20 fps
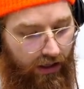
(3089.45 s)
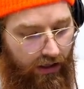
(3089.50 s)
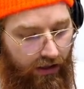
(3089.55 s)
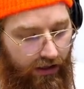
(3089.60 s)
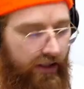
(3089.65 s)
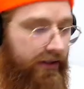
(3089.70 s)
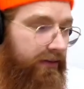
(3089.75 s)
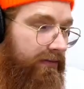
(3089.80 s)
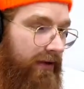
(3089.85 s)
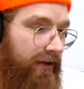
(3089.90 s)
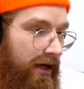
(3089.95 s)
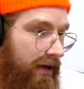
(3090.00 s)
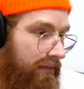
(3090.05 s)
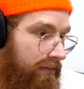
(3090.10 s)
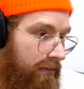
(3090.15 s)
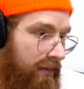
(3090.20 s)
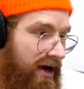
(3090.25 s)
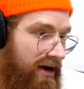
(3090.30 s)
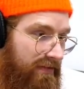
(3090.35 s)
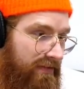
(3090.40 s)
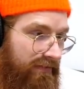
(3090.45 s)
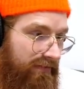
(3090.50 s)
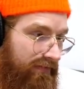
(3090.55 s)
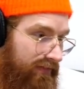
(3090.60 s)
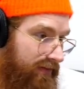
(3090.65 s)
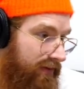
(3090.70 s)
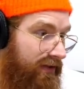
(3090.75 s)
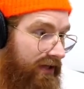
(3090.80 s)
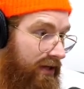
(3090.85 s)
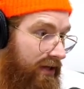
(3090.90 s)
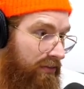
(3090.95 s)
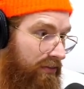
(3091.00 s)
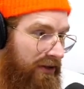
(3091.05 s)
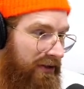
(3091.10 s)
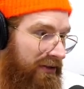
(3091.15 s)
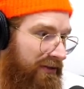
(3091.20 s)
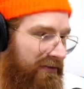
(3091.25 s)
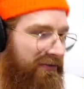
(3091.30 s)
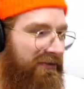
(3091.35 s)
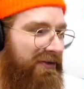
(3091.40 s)
That's my 10
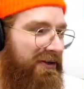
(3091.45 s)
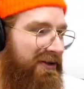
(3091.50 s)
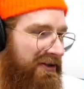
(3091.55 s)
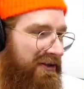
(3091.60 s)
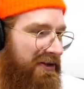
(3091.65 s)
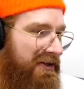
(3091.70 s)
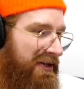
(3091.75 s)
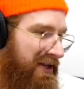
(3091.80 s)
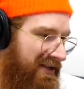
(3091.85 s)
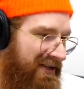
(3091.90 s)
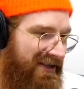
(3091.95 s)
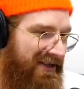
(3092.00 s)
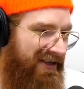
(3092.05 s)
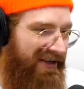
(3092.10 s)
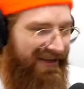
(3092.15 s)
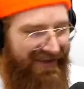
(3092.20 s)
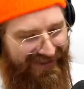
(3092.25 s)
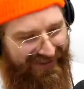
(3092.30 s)
minutes of research I did on it.